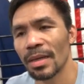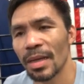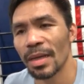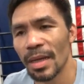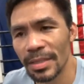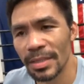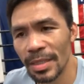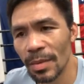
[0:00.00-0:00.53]

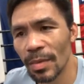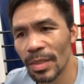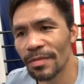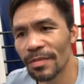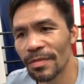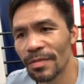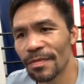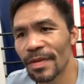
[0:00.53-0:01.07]
still want to
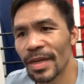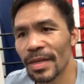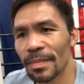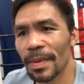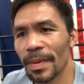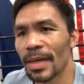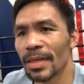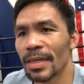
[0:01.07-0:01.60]
fight
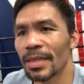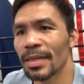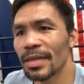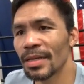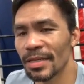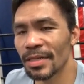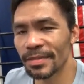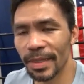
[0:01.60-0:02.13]
back in
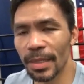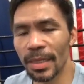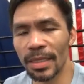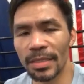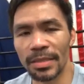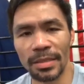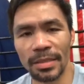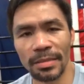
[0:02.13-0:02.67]
Las
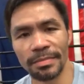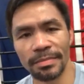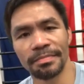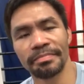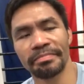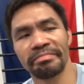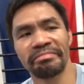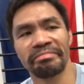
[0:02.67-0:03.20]
Vegas,
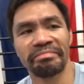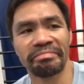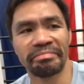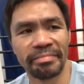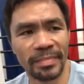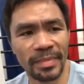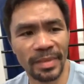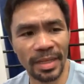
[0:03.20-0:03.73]
and
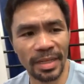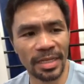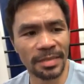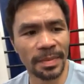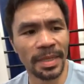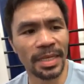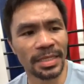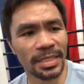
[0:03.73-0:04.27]
Las
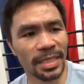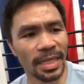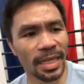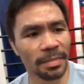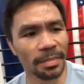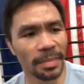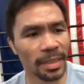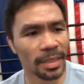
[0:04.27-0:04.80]
Vegas is
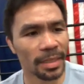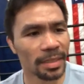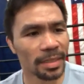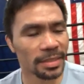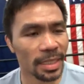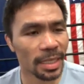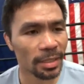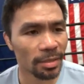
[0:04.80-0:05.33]
like my
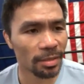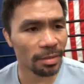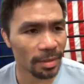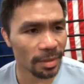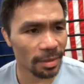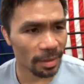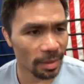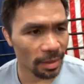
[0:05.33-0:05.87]
second home
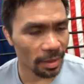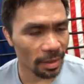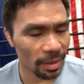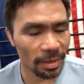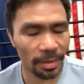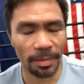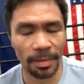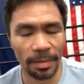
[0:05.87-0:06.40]

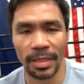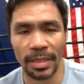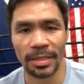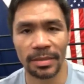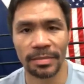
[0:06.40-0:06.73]
in boxing.